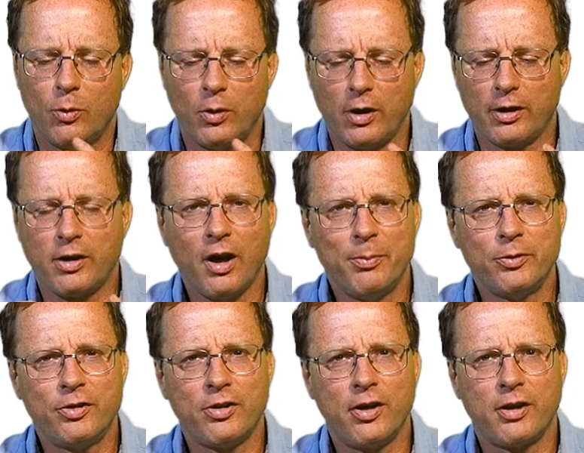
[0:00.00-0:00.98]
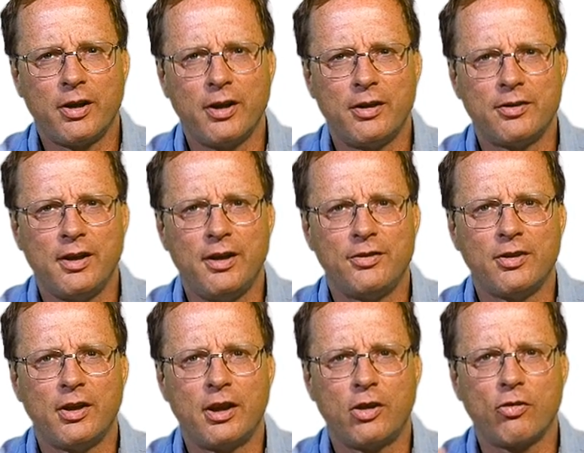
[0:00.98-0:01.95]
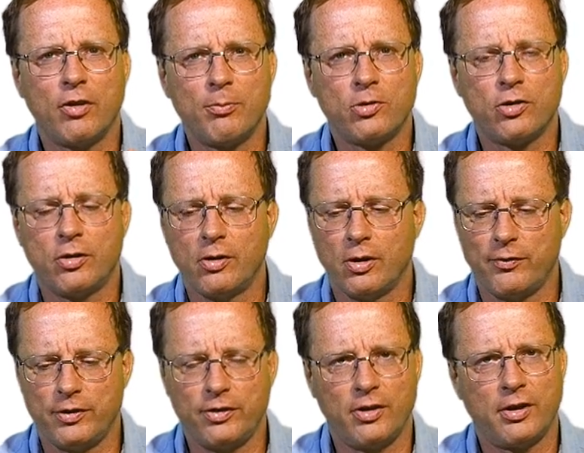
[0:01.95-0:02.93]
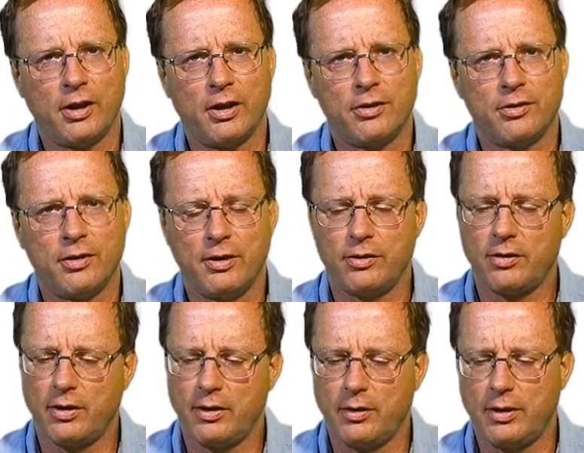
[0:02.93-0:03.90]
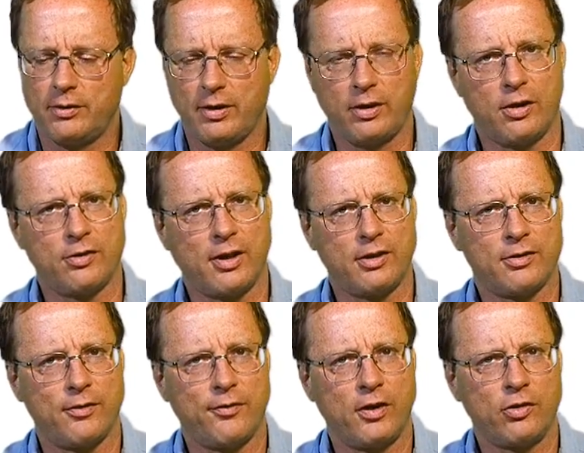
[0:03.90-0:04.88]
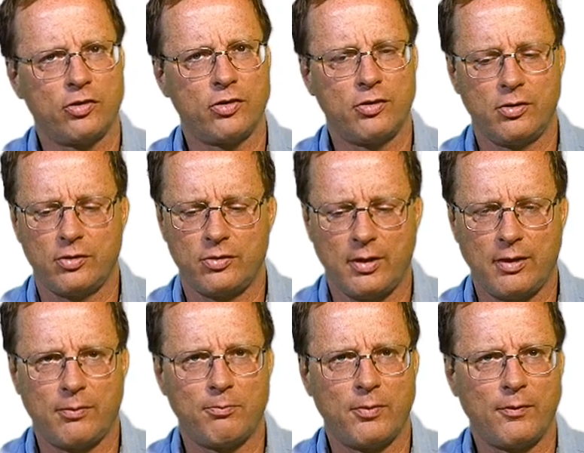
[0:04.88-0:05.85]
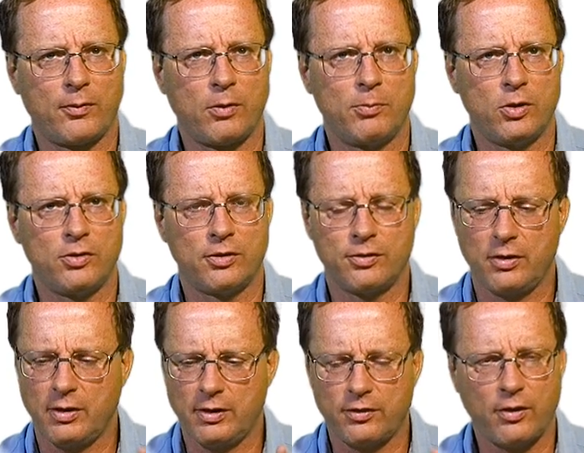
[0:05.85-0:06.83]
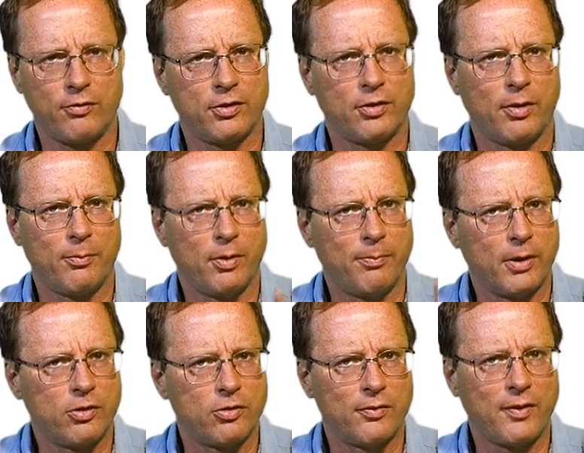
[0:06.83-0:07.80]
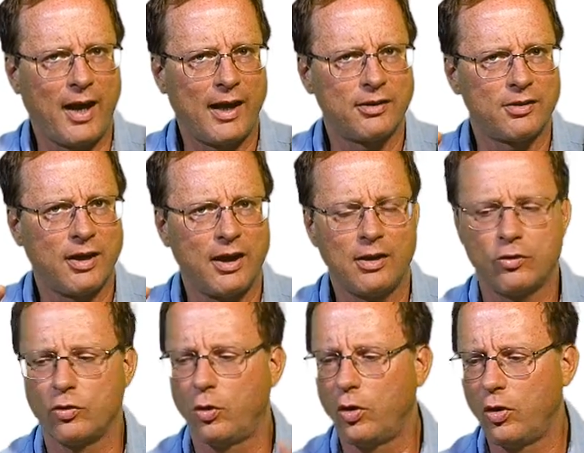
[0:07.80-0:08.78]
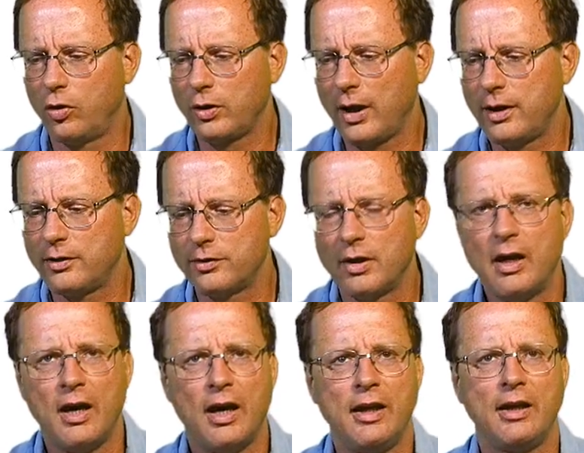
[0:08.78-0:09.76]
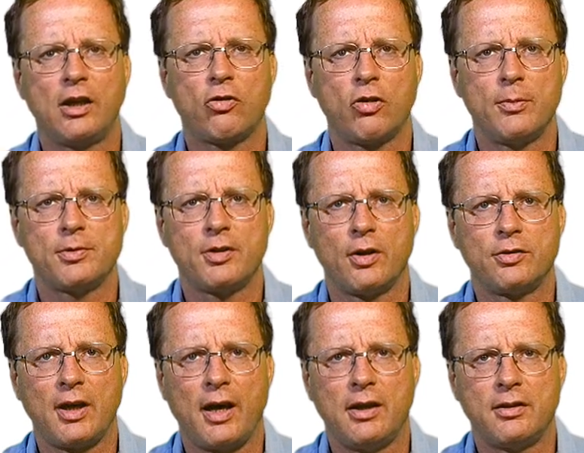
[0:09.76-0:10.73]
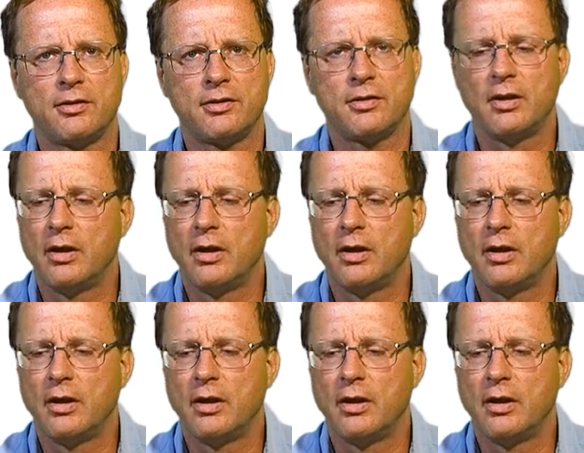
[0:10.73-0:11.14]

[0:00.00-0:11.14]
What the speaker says: Well, a garbled circuit is an encryption of a circuit. It takes the function that's in computing a circuit, so for example a bunch of AND gates or OR gates, and encrypts those gates.